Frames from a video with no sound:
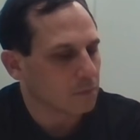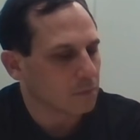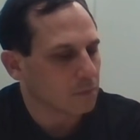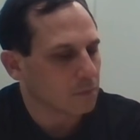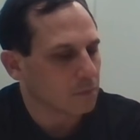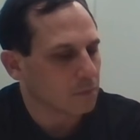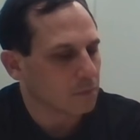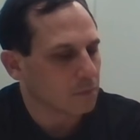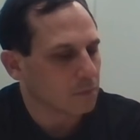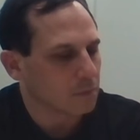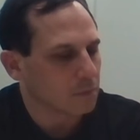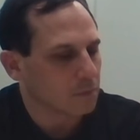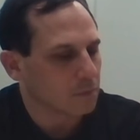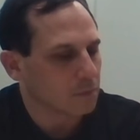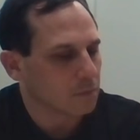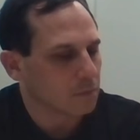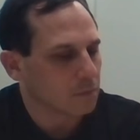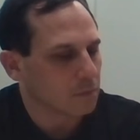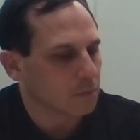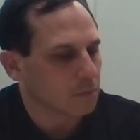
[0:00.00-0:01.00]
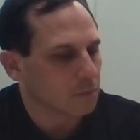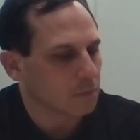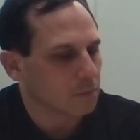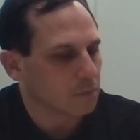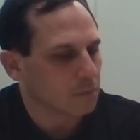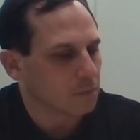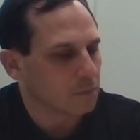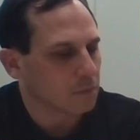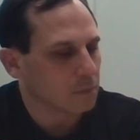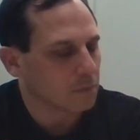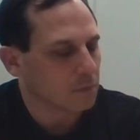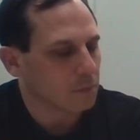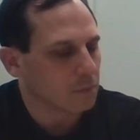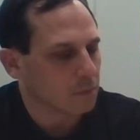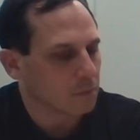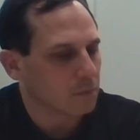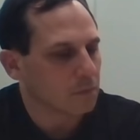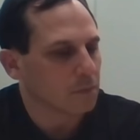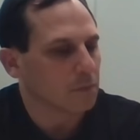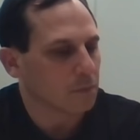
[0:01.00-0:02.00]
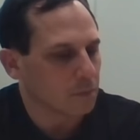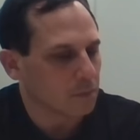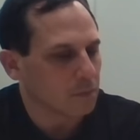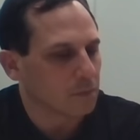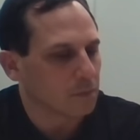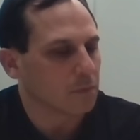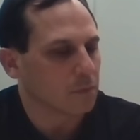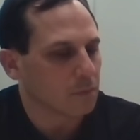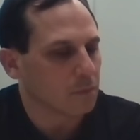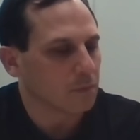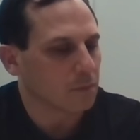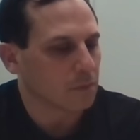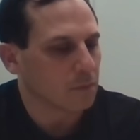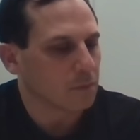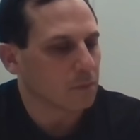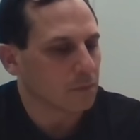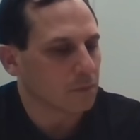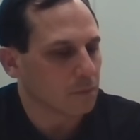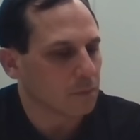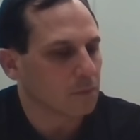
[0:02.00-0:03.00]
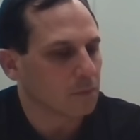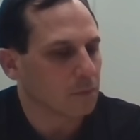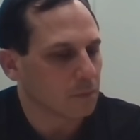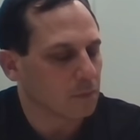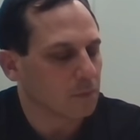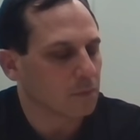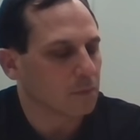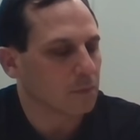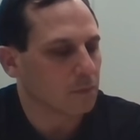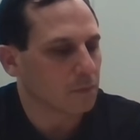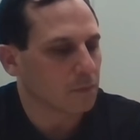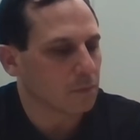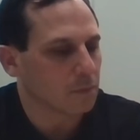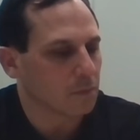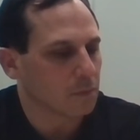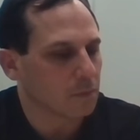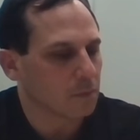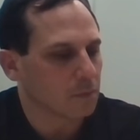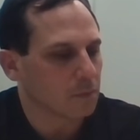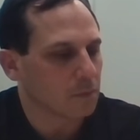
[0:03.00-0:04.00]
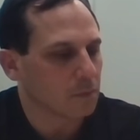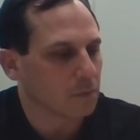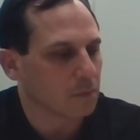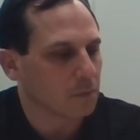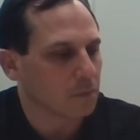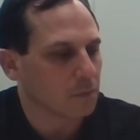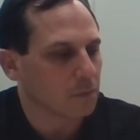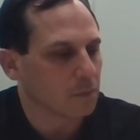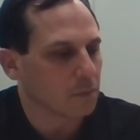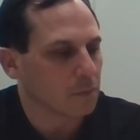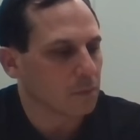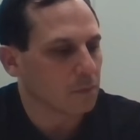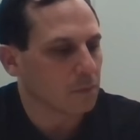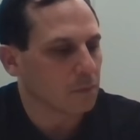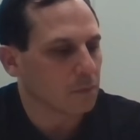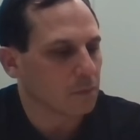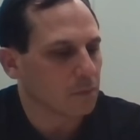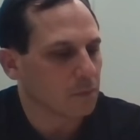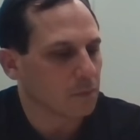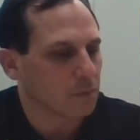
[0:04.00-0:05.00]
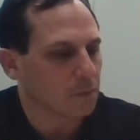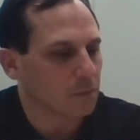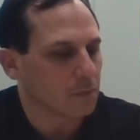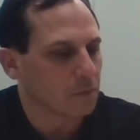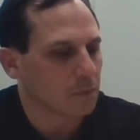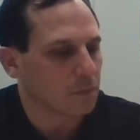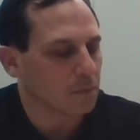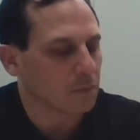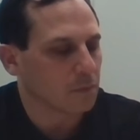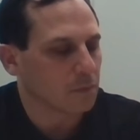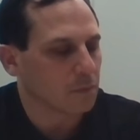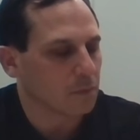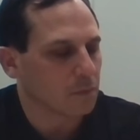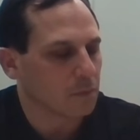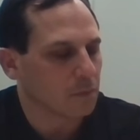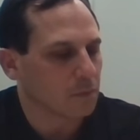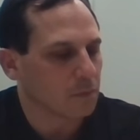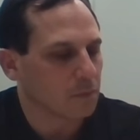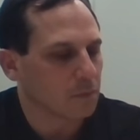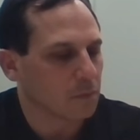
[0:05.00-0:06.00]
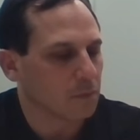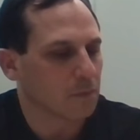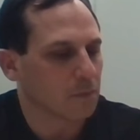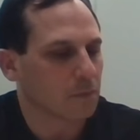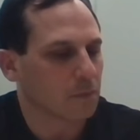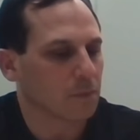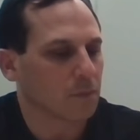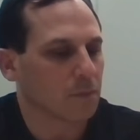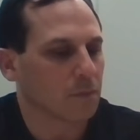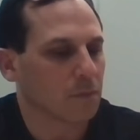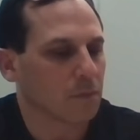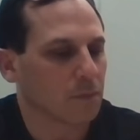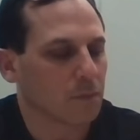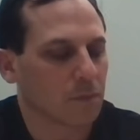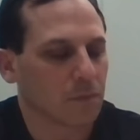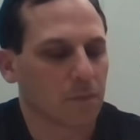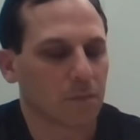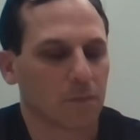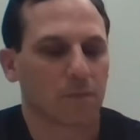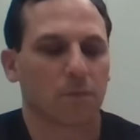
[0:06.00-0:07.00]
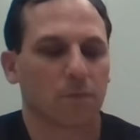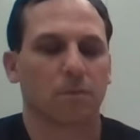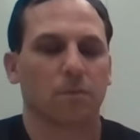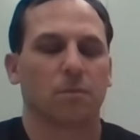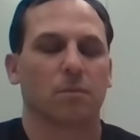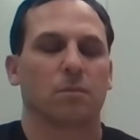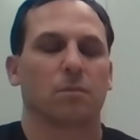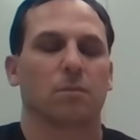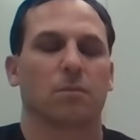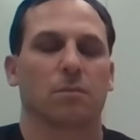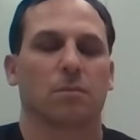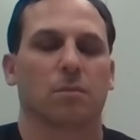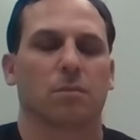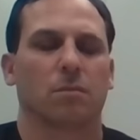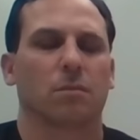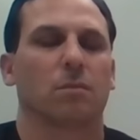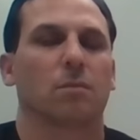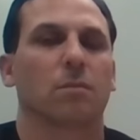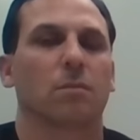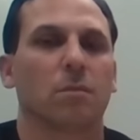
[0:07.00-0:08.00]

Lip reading: The person shown says nothing.